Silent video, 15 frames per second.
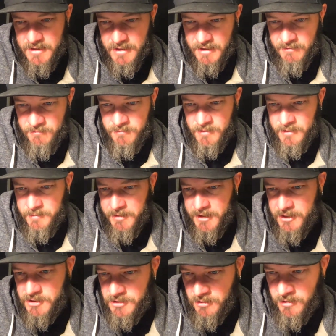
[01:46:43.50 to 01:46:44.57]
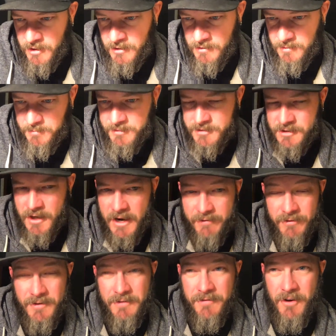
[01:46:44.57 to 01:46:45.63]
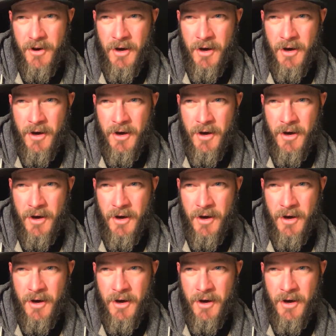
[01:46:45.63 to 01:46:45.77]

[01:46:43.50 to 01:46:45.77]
I've really been enjoying the bushcraft stuff.